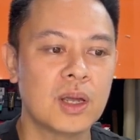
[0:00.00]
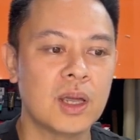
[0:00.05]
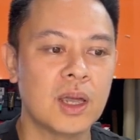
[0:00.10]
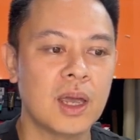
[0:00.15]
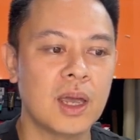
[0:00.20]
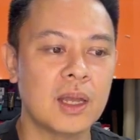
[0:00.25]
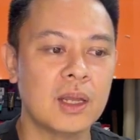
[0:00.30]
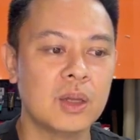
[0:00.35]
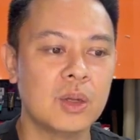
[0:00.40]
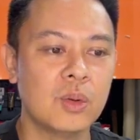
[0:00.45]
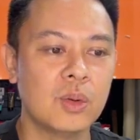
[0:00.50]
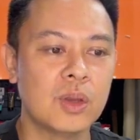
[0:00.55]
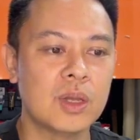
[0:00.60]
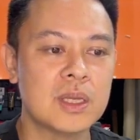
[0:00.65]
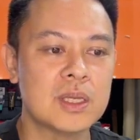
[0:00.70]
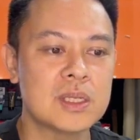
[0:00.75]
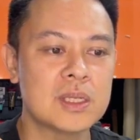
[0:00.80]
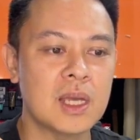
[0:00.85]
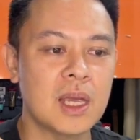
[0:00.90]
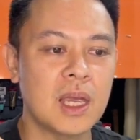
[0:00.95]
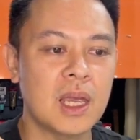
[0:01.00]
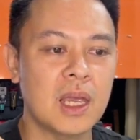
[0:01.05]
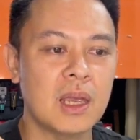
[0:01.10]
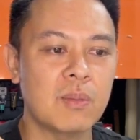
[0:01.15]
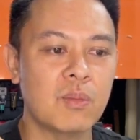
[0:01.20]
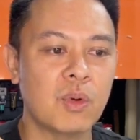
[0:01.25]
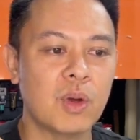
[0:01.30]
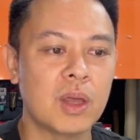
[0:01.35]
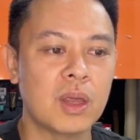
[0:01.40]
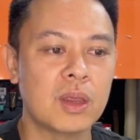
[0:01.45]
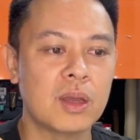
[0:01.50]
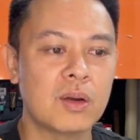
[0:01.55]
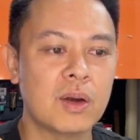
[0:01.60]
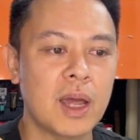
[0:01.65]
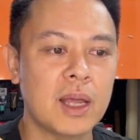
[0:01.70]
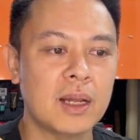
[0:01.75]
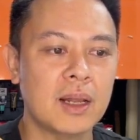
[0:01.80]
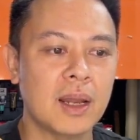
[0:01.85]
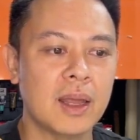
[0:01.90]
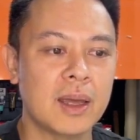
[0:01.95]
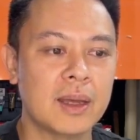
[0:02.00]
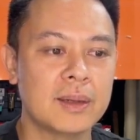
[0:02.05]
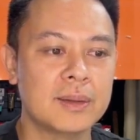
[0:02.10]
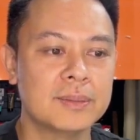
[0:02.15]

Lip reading: and do the same with the right leg.